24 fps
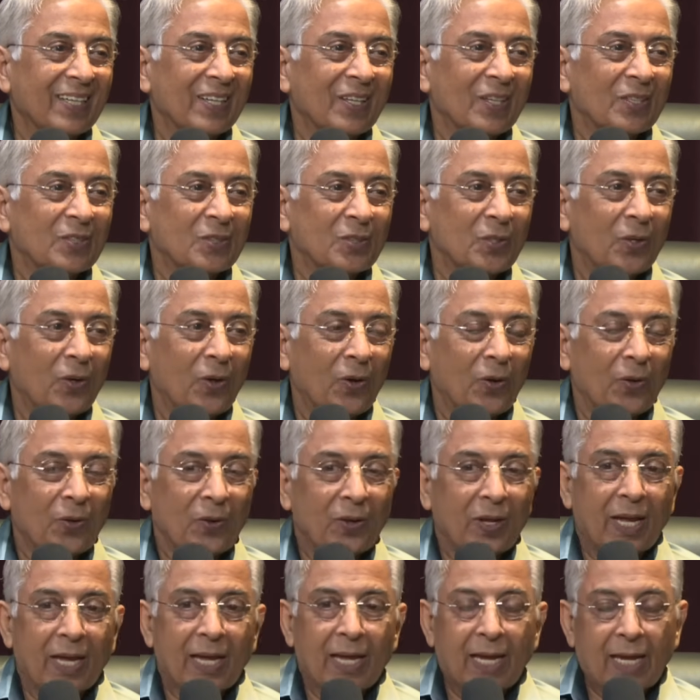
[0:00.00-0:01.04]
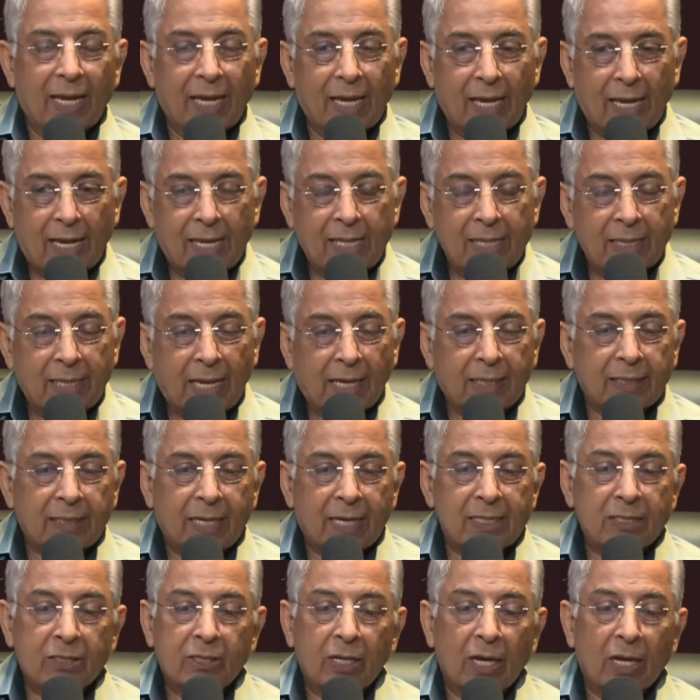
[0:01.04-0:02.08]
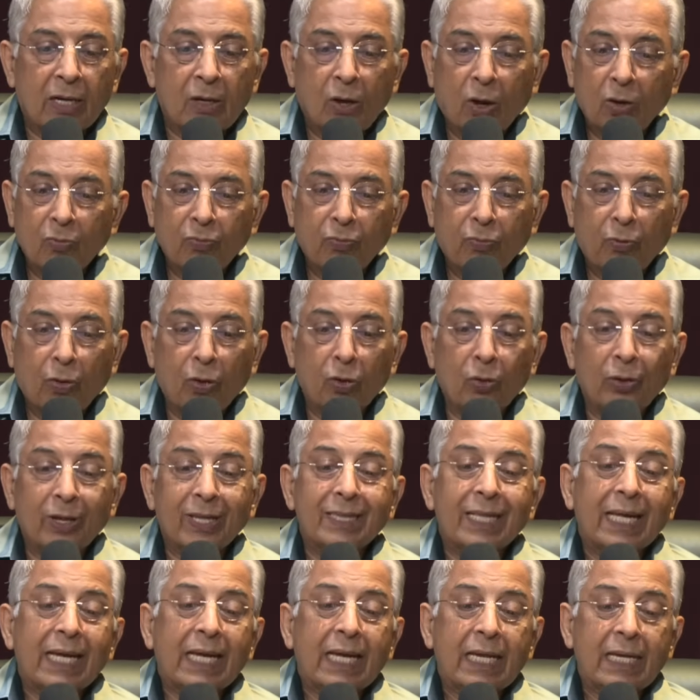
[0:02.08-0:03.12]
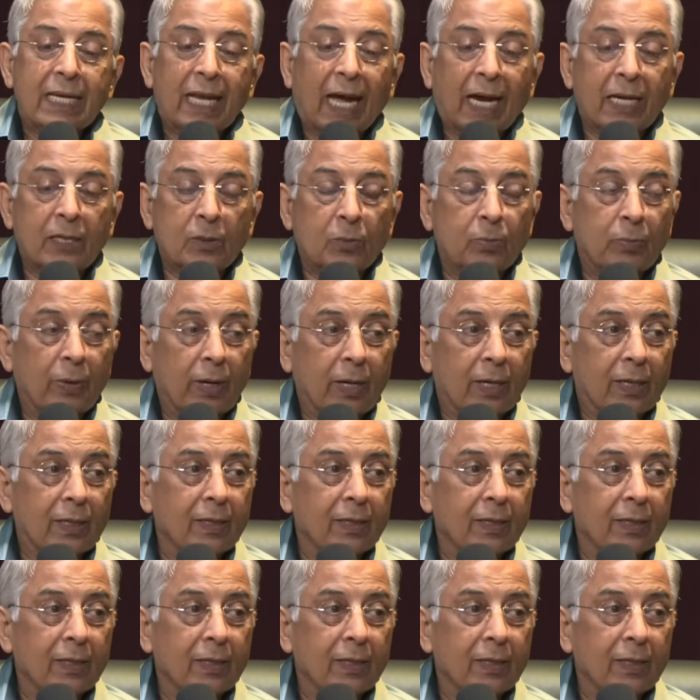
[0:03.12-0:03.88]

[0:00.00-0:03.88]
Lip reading: So, in that case, they are not following the enactment.